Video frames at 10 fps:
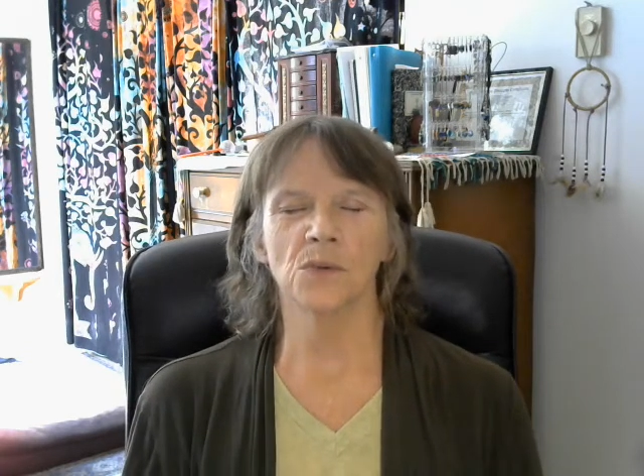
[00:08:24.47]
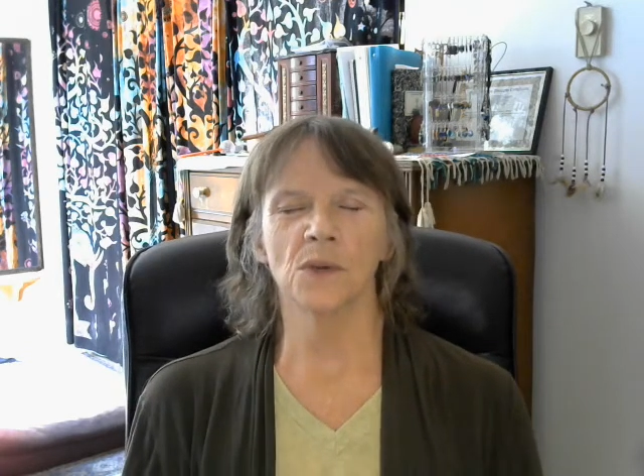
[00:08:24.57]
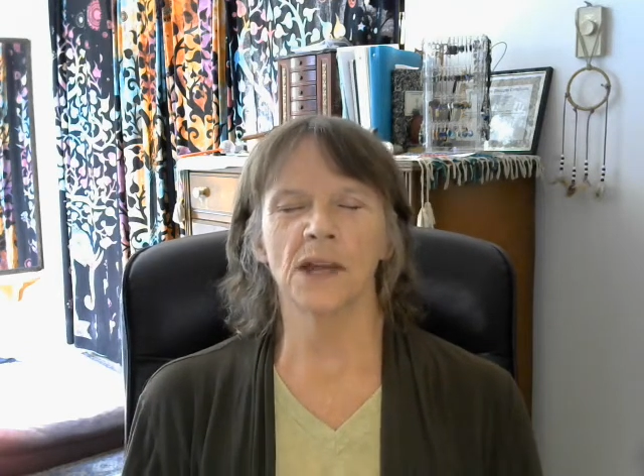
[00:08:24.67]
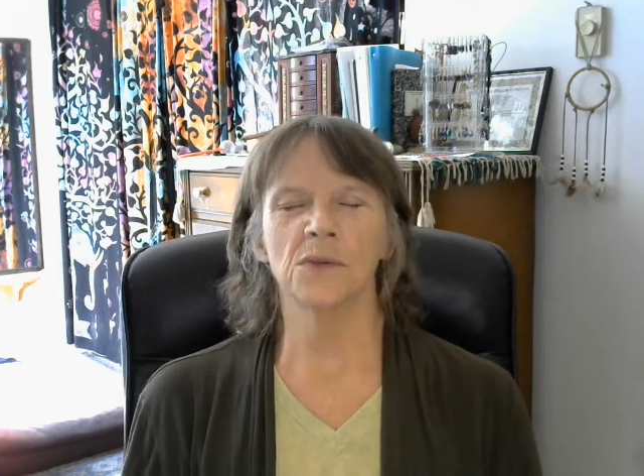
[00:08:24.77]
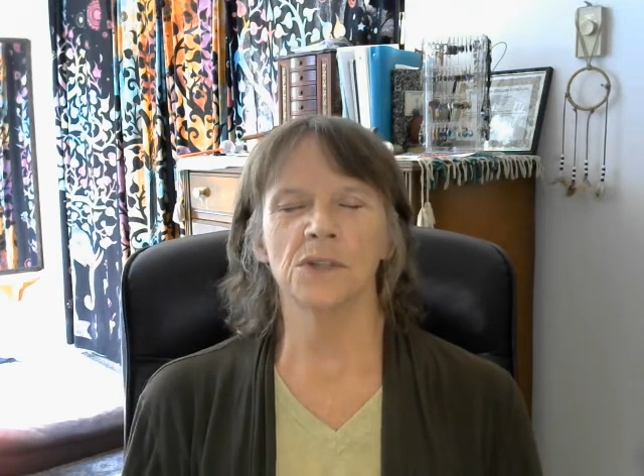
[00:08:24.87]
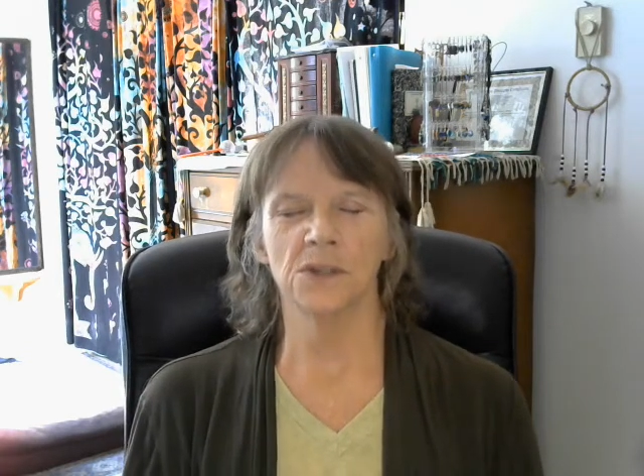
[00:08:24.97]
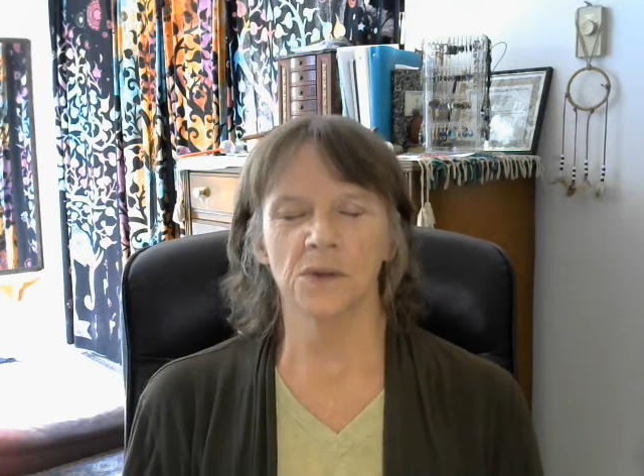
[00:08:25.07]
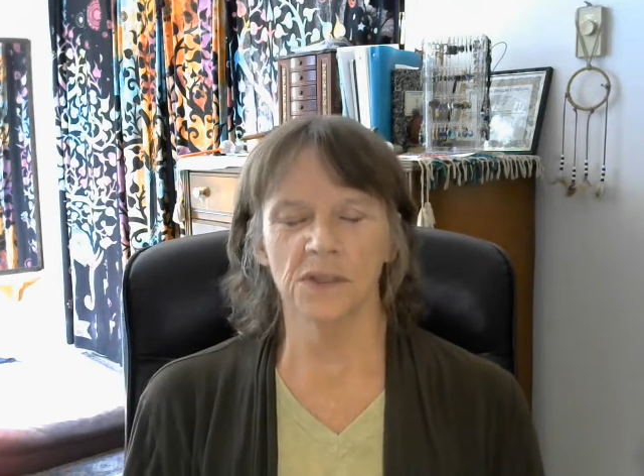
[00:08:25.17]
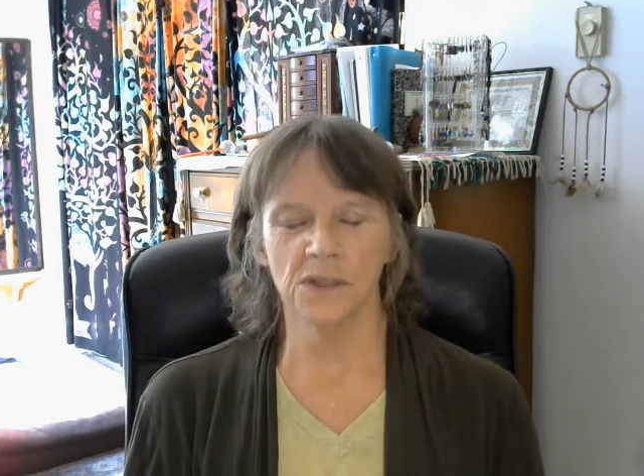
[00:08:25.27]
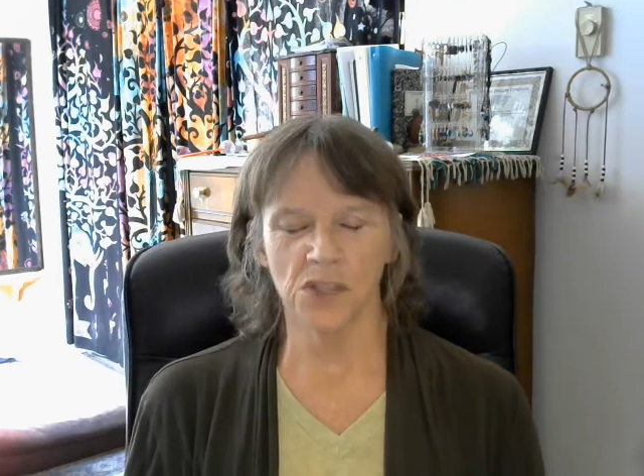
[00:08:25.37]
What I was
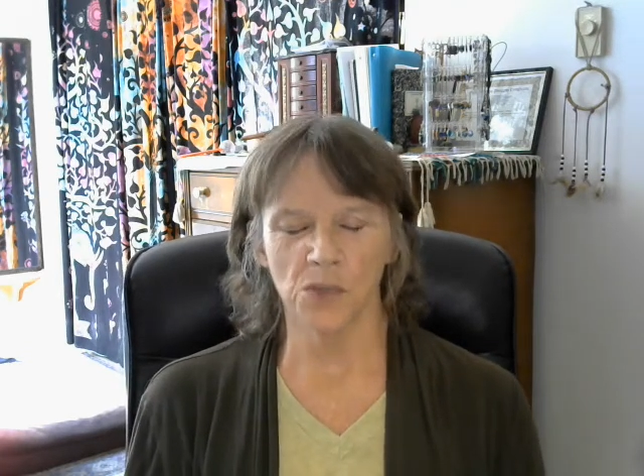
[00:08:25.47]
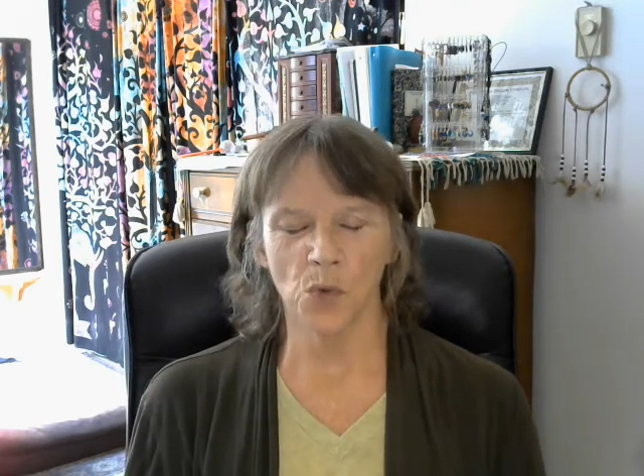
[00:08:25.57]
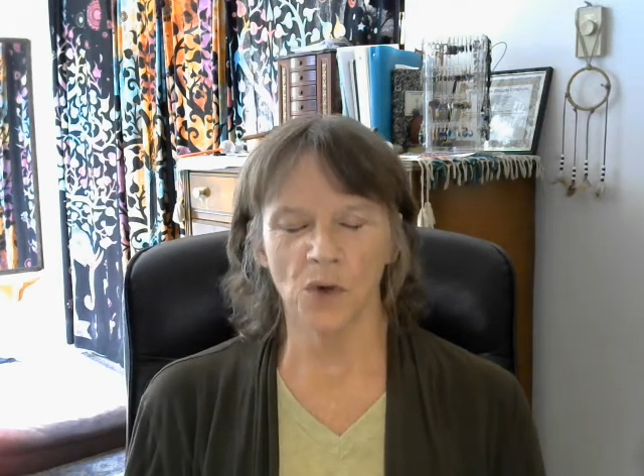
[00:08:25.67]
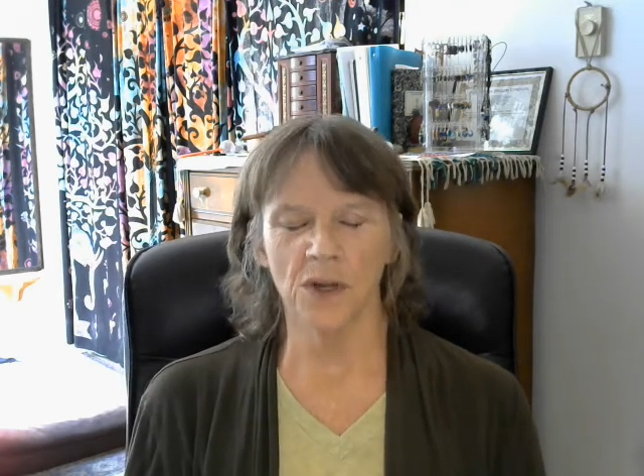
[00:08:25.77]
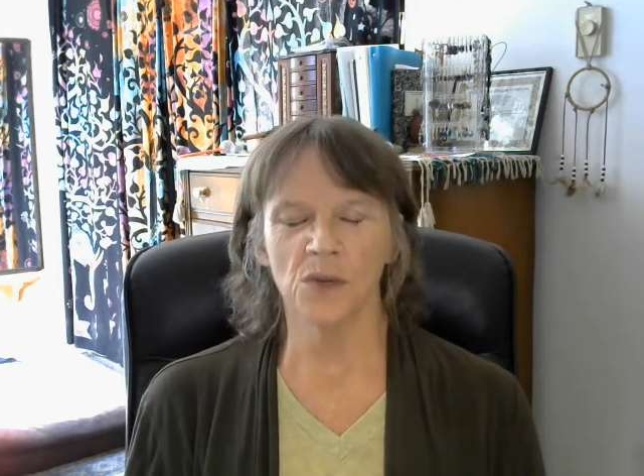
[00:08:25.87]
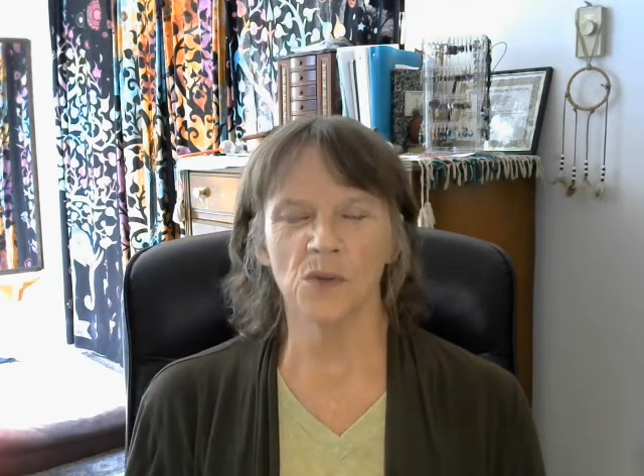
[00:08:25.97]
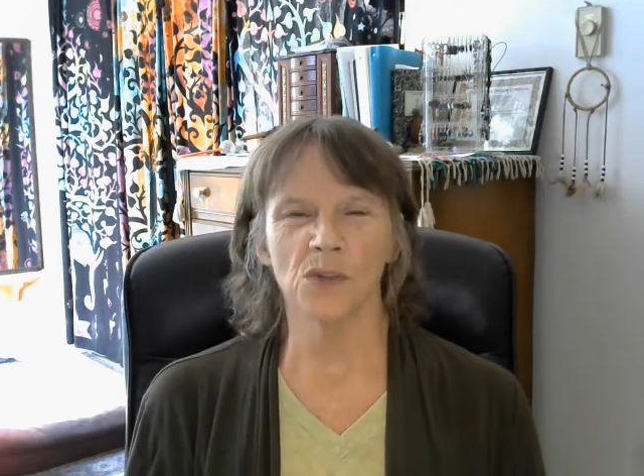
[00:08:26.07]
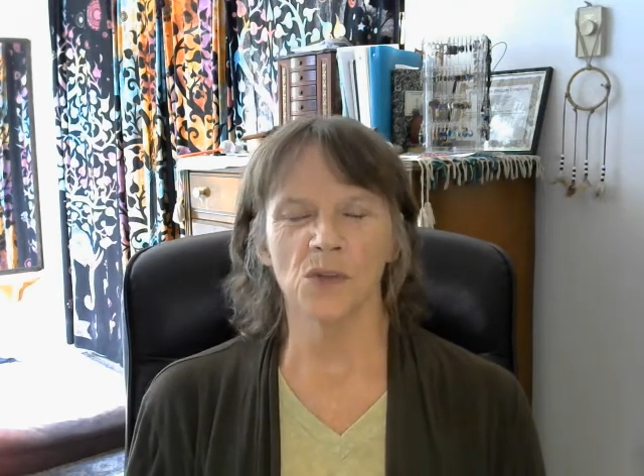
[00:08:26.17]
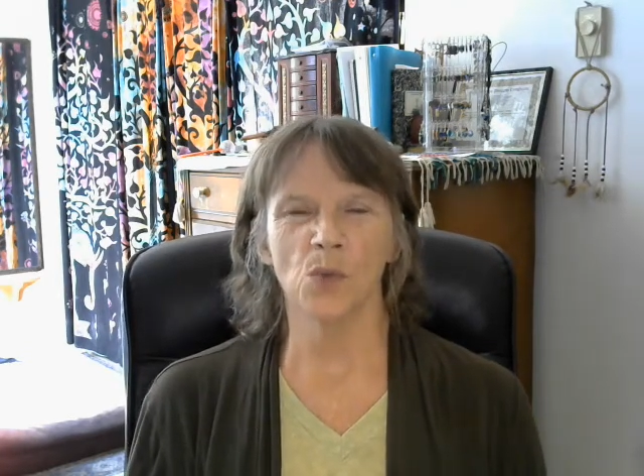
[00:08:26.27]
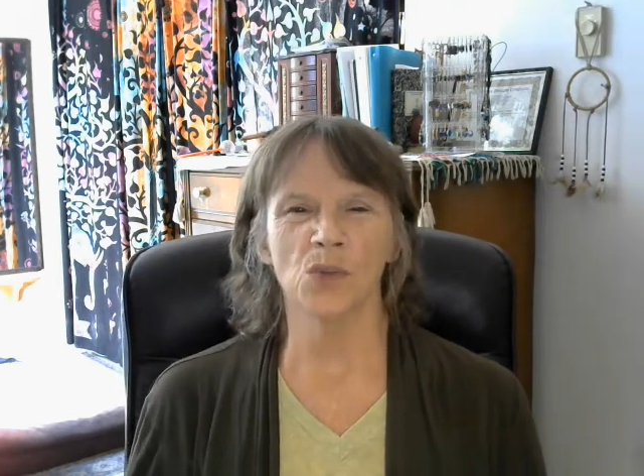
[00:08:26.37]
doing this morning
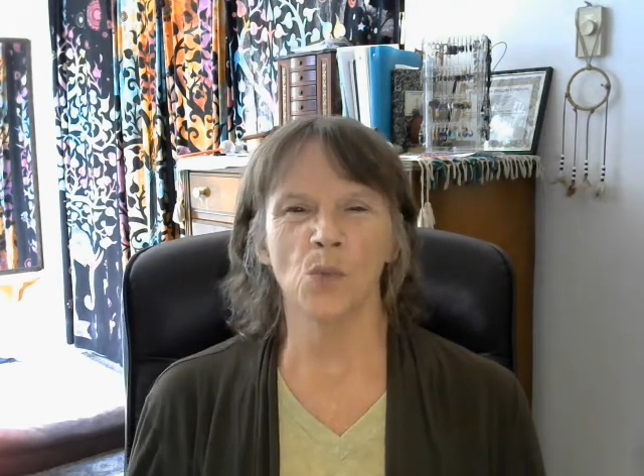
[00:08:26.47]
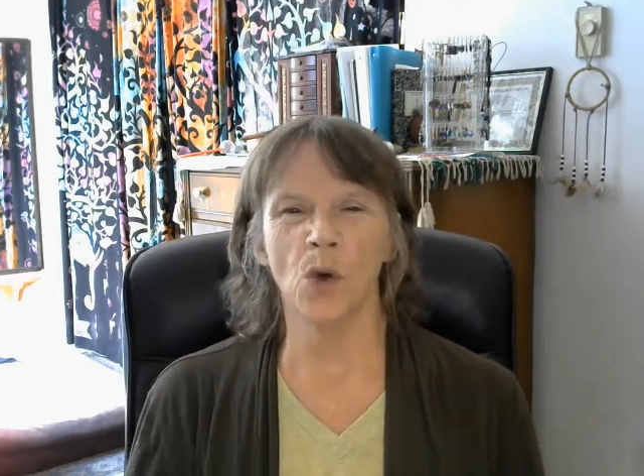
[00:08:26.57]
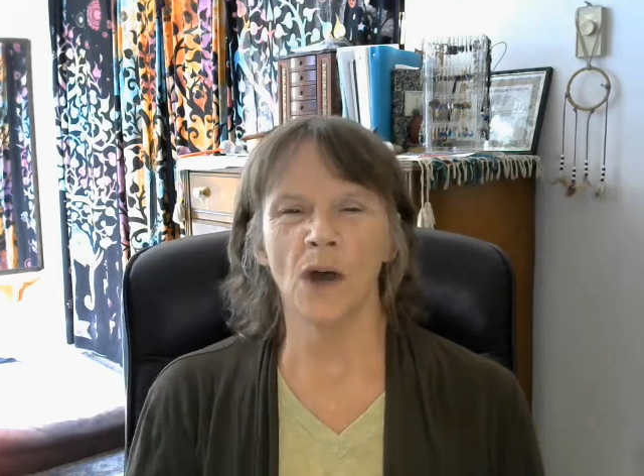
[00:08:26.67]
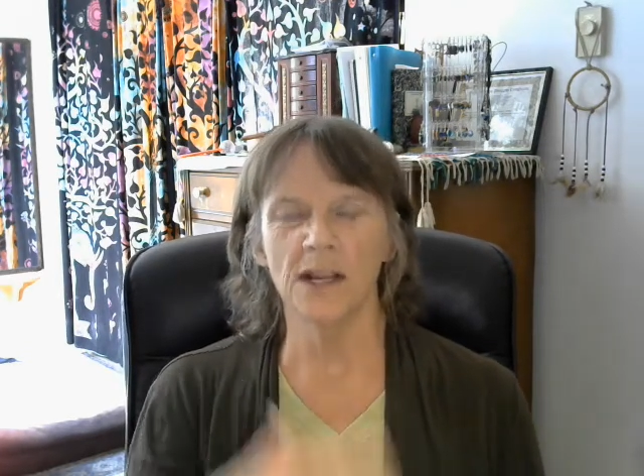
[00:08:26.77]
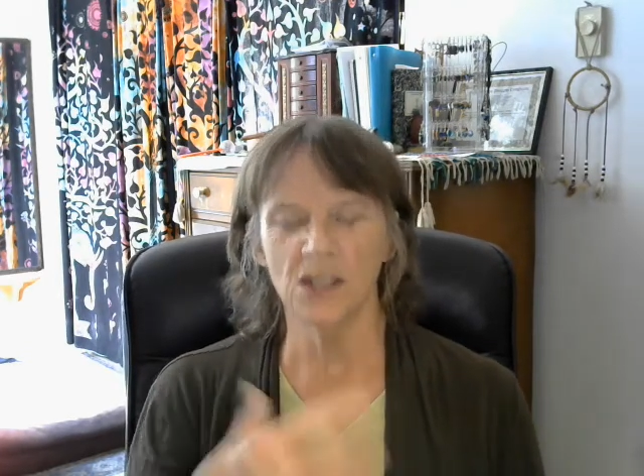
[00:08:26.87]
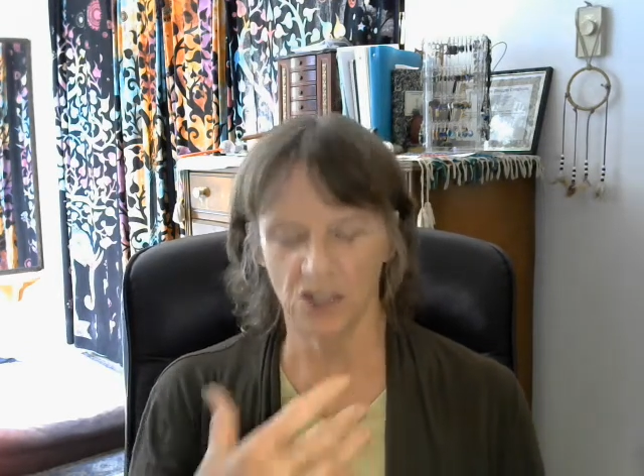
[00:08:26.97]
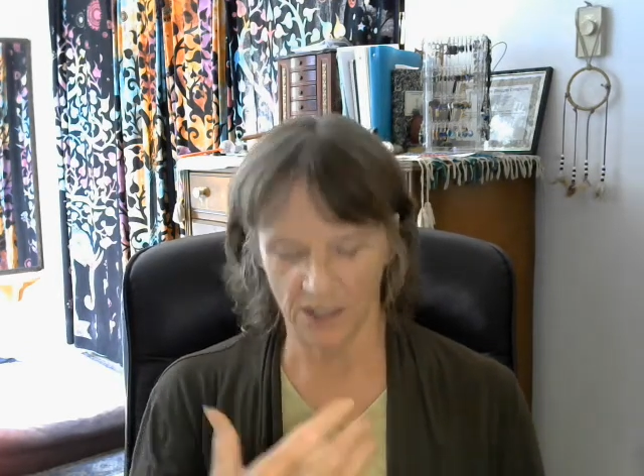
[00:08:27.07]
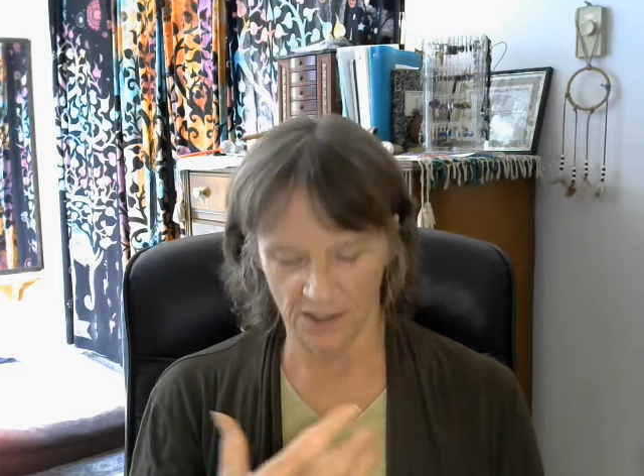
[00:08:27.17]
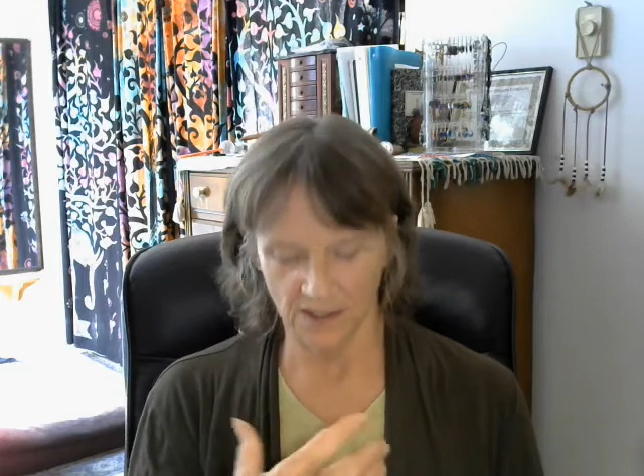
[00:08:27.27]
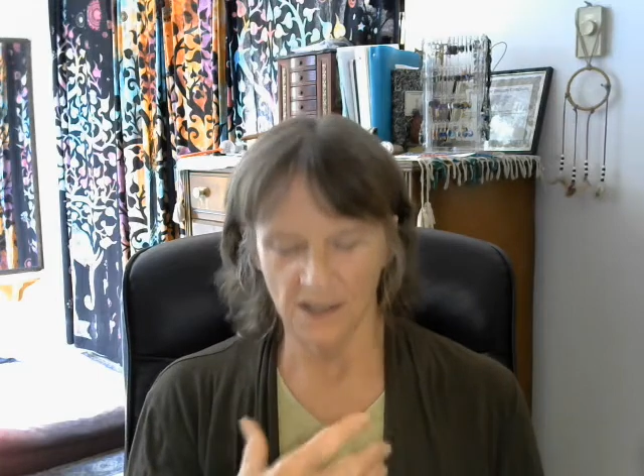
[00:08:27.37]
was
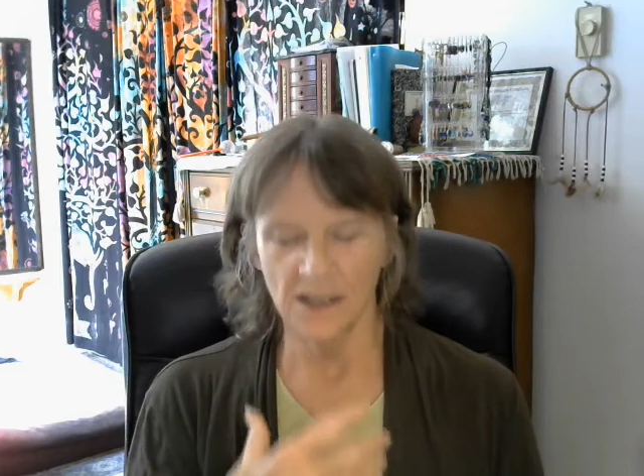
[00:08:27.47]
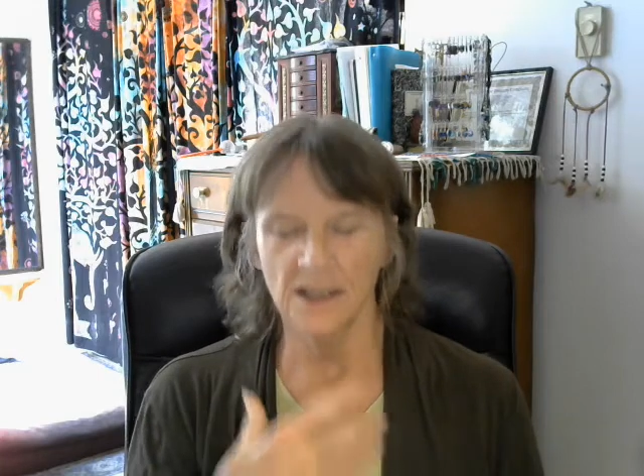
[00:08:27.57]
watching